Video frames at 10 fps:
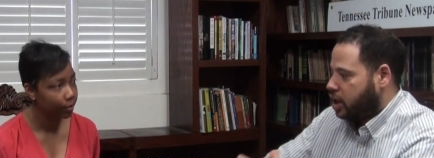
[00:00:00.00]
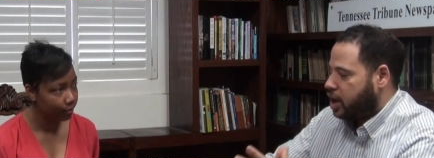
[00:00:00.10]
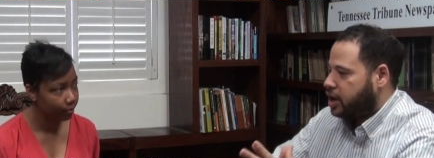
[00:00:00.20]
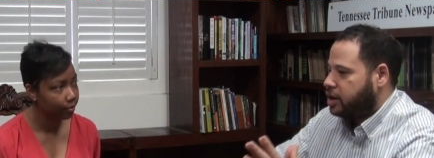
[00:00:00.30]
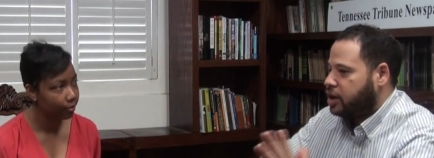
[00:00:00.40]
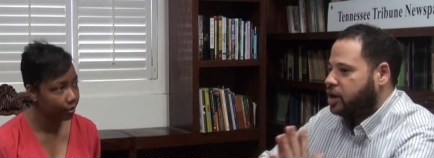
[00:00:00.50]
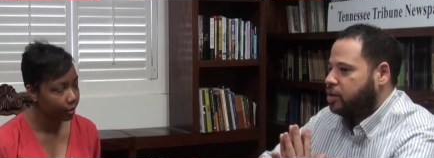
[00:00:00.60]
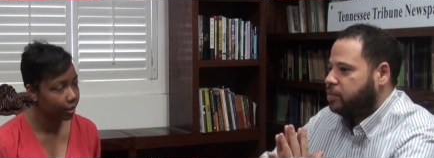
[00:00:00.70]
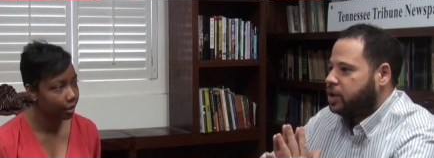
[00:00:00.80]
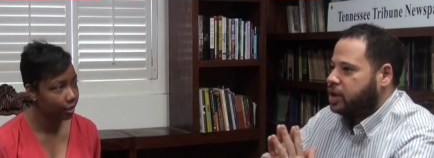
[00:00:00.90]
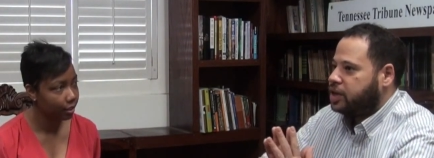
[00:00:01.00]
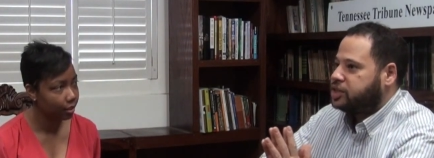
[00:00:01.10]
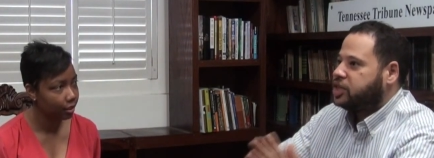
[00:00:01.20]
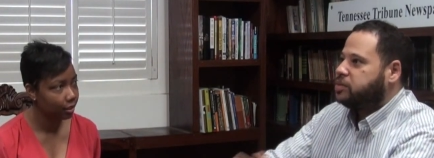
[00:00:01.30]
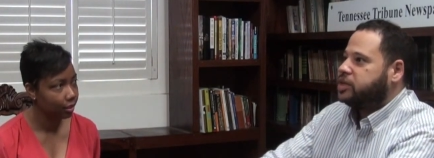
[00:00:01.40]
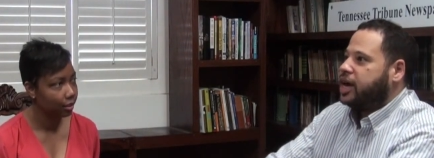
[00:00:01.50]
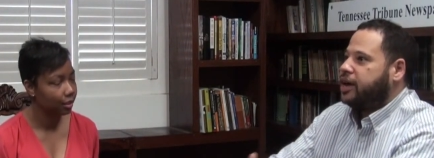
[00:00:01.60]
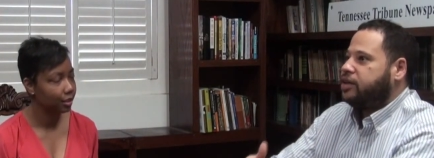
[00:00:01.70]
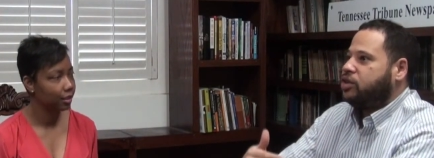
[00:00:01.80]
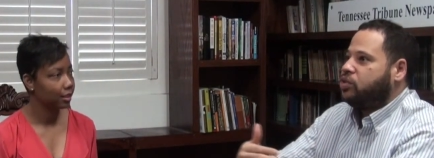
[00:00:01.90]
Speaker 1: And um, it seems
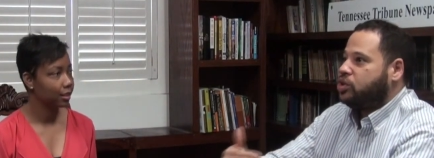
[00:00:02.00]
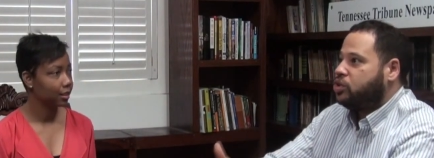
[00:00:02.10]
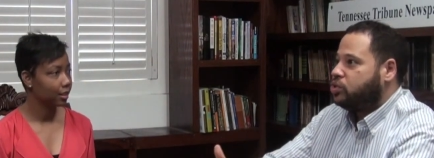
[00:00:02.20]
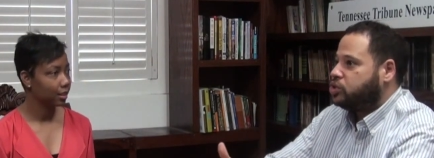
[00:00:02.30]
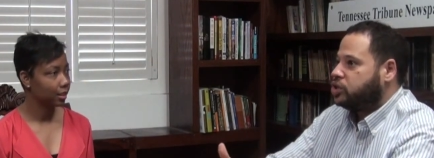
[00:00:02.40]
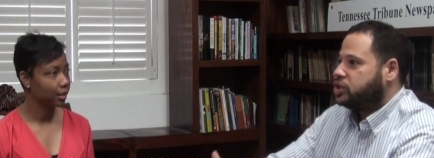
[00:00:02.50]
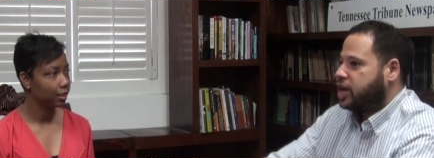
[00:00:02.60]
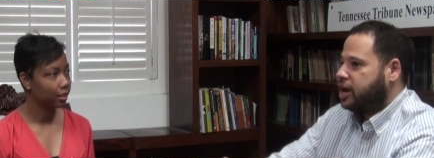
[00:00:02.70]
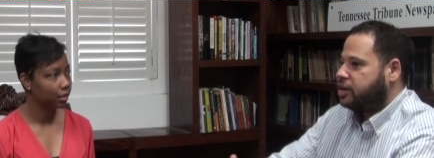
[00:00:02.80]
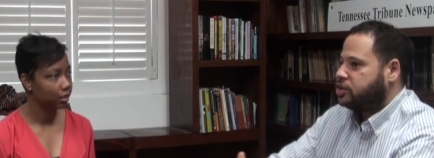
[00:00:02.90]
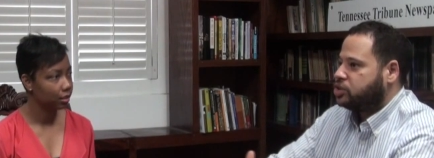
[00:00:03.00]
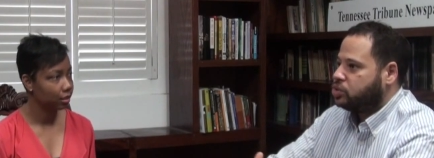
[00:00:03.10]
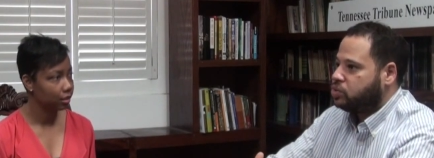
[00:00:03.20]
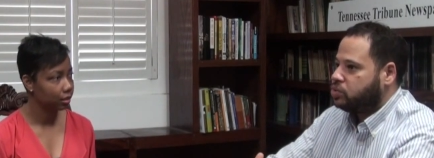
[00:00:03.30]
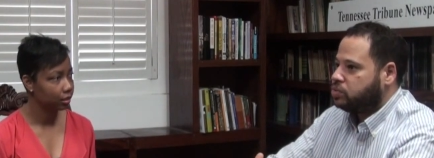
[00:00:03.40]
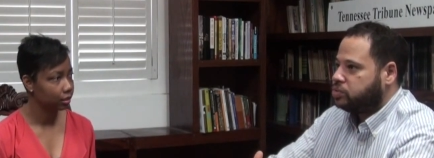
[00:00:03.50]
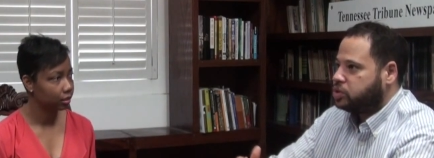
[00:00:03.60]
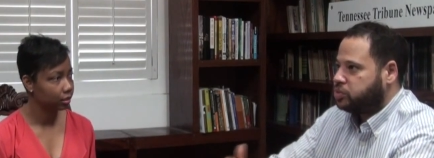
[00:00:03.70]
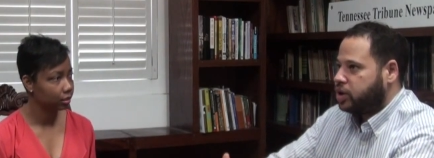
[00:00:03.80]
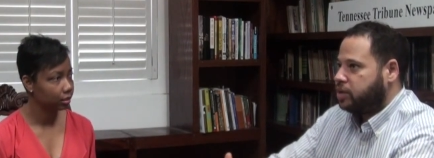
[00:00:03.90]
that you use your talents to
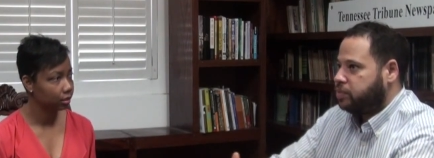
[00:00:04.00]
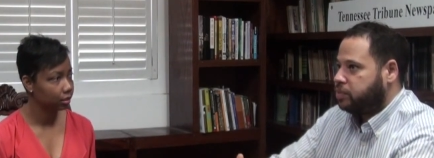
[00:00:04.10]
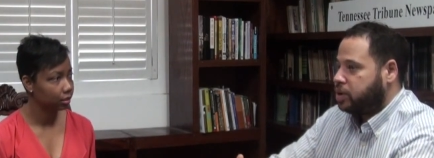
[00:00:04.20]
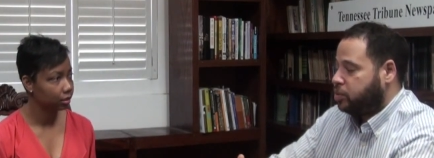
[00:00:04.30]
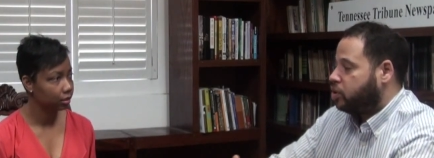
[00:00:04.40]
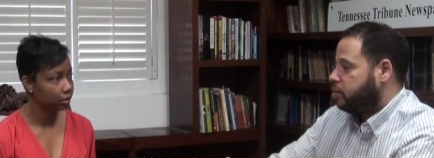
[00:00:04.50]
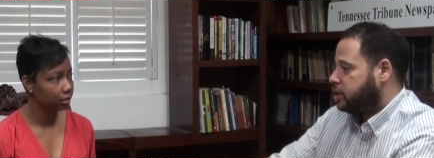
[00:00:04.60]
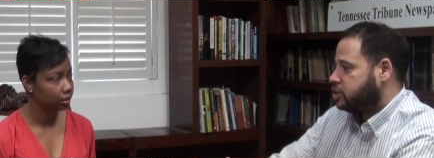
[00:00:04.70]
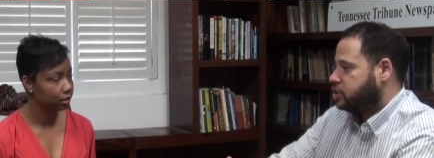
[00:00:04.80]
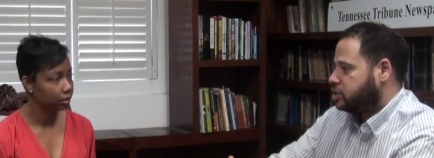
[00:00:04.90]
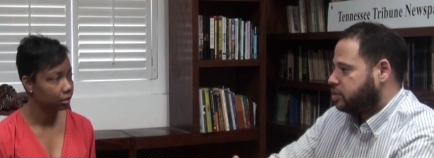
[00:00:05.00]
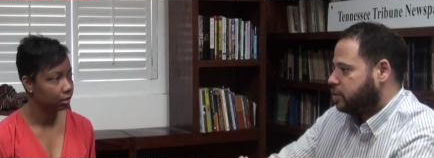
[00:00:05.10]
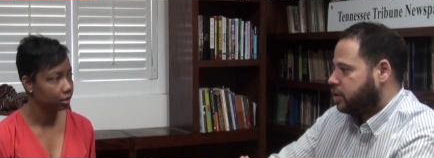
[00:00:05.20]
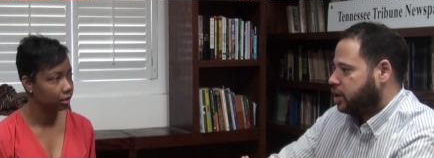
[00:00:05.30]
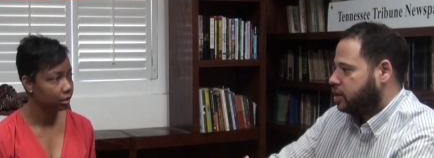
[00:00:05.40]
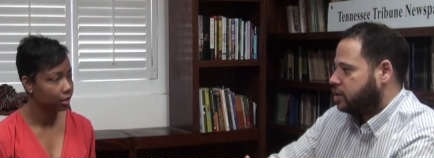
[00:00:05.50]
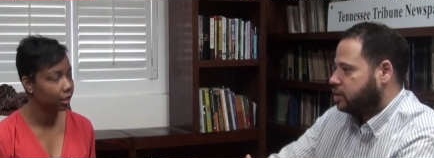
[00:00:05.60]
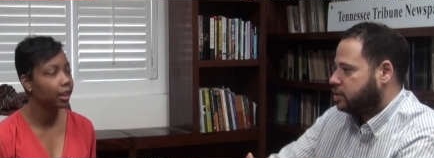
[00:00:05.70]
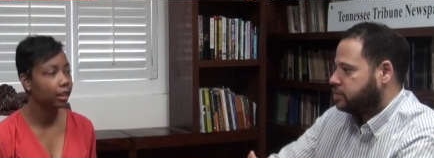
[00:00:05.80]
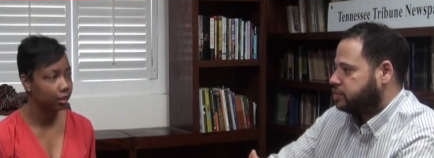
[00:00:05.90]
spread important messages. Am I right?
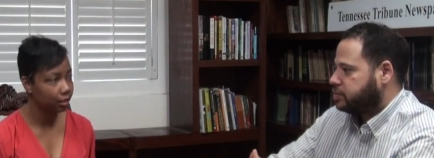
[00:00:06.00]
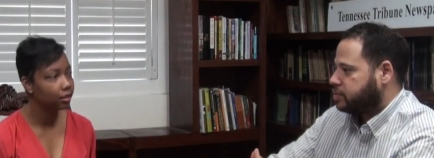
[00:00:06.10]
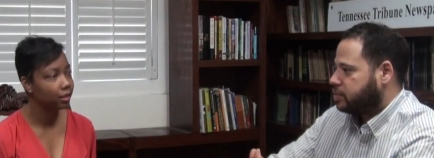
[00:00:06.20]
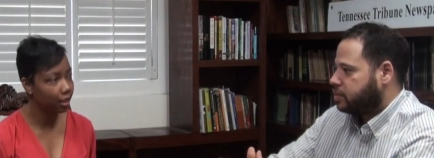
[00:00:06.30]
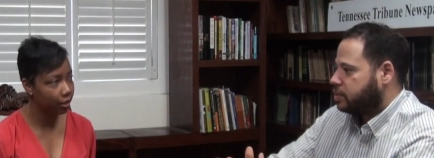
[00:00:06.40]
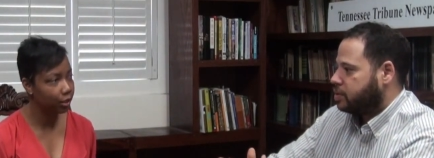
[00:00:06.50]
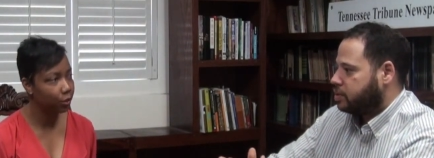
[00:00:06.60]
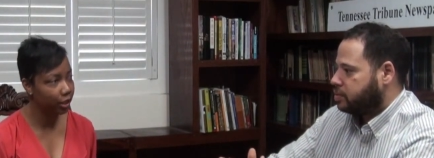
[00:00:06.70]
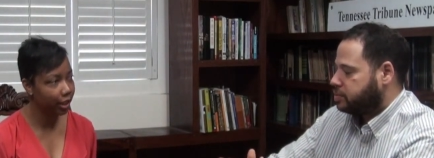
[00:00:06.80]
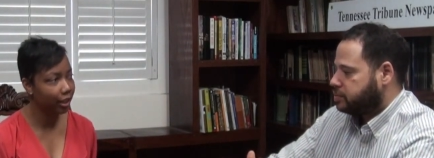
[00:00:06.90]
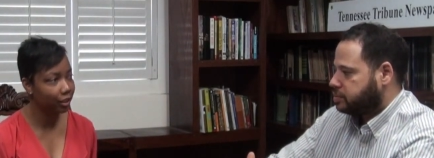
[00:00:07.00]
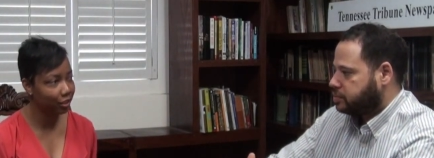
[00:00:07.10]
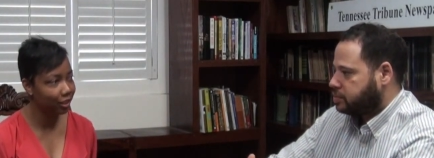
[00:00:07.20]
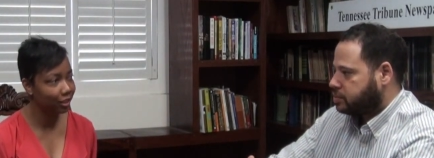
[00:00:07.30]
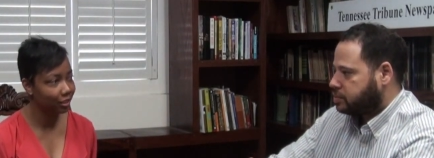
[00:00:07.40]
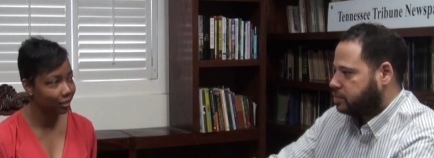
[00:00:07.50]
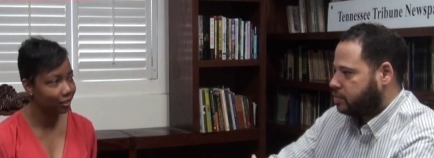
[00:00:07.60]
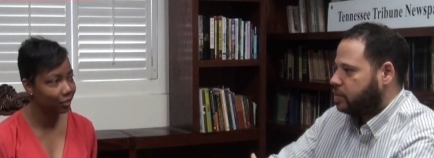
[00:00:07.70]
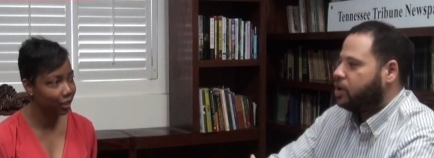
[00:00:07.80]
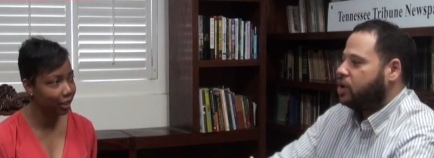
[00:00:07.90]
Speaker 2: Yeah. Yeah, that's very accurate.
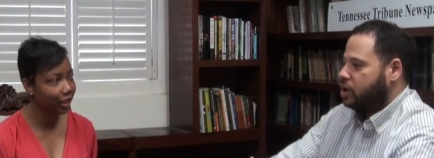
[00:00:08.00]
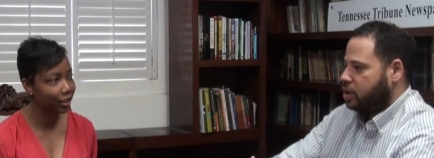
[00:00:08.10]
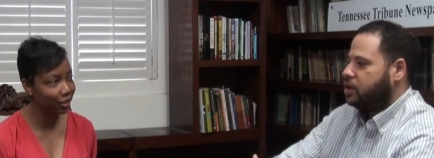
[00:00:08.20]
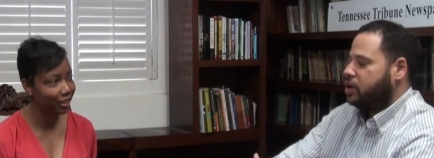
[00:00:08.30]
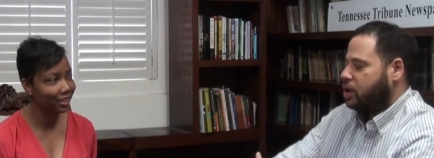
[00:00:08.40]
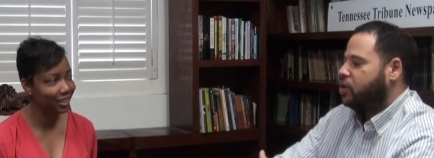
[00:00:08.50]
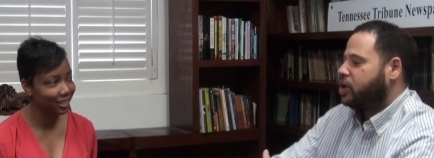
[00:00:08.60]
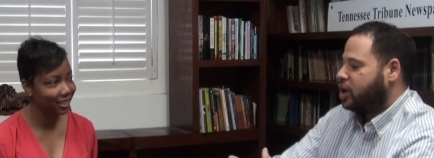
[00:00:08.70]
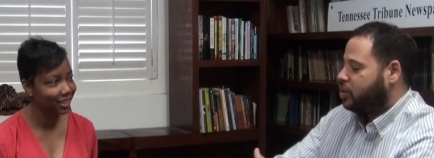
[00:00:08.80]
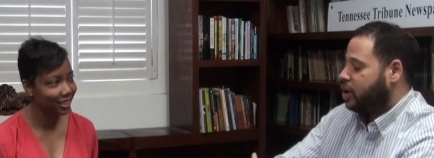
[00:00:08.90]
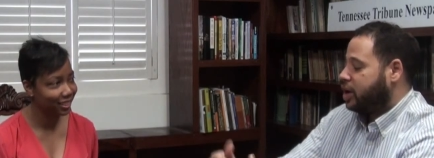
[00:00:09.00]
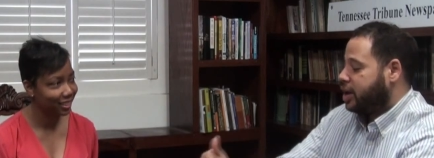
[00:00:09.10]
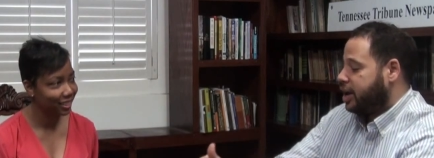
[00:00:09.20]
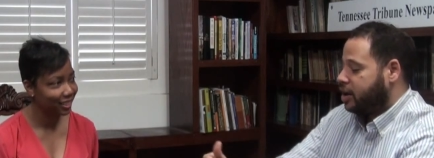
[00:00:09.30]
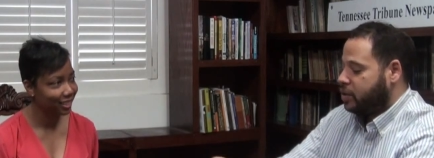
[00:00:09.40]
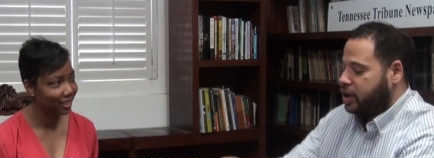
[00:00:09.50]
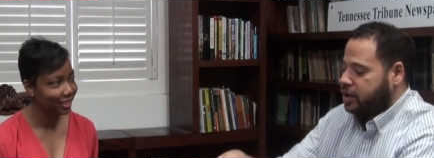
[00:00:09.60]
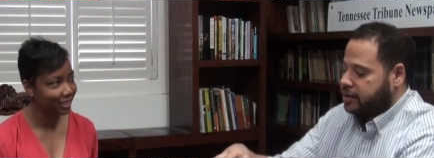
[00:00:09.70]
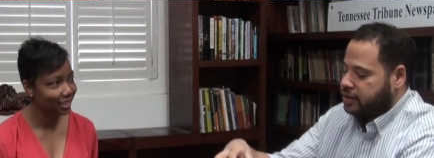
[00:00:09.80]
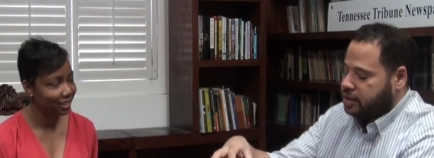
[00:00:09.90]
Very uh,
Speaker 1: accurate. Okay, great. Now,
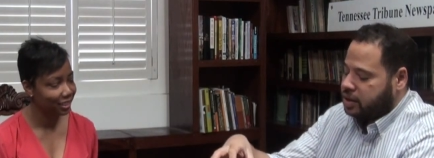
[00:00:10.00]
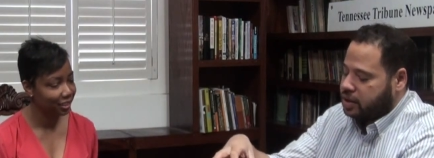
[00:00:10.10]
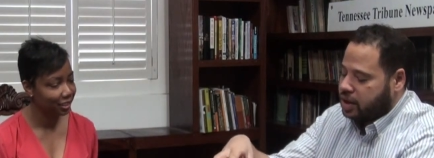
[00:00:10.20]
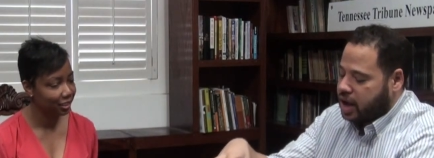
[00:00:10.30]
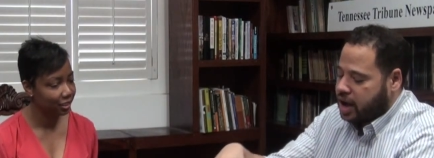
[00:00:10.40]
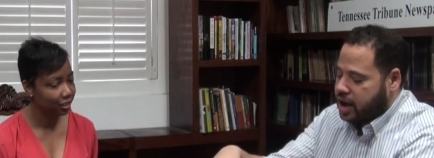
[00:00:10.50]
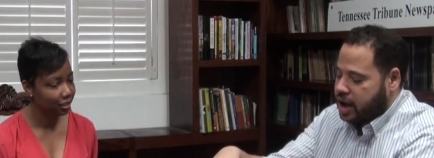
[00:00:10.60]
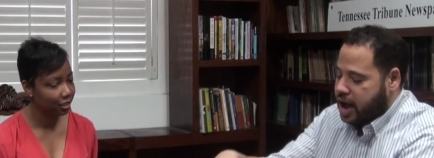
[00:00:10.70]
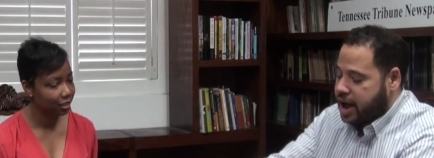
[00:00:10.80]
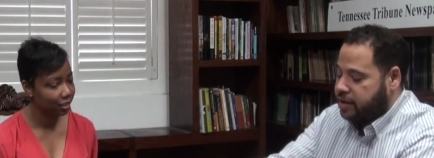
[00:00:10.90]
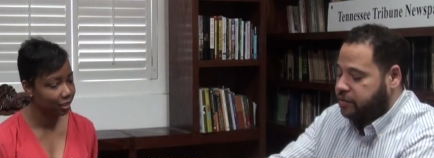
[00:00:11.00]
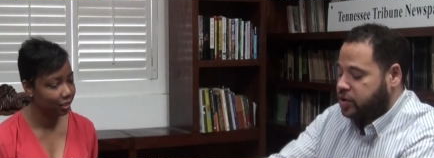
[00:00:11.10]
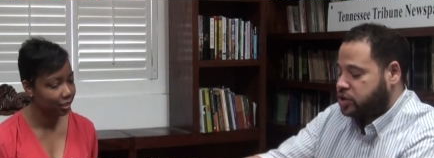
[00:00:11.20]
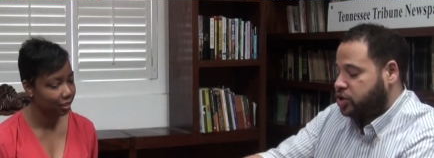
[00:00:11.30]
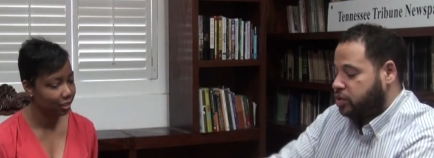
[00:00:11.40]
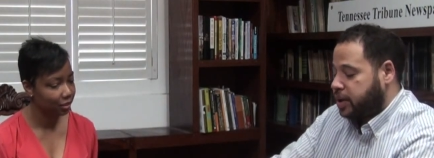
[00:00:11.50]
I first heard